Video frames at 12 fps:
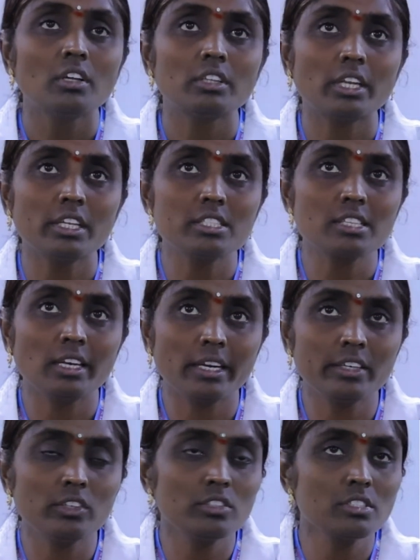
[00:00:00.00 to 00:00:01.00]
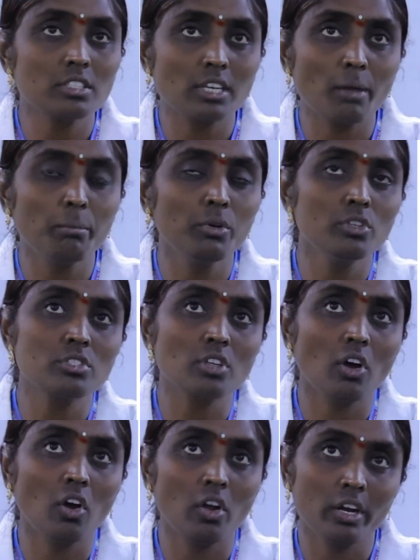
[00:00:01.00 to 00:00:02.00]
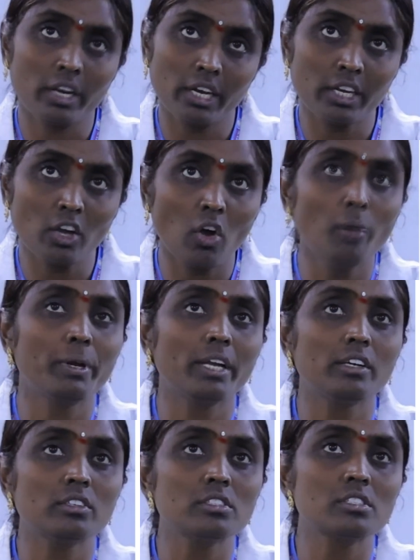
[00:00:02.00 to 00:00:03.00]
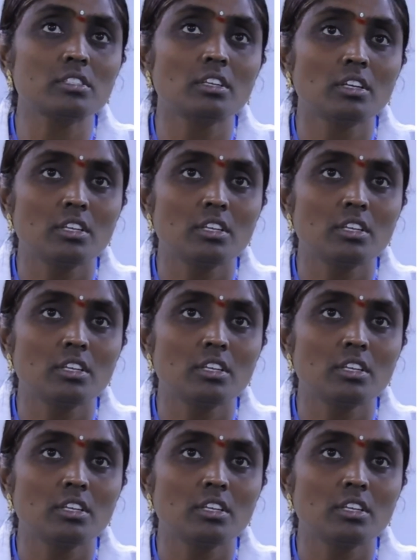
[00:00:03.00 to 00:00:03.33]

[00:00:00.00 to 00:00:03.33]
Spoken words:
There is the letters, numbers, or any operators.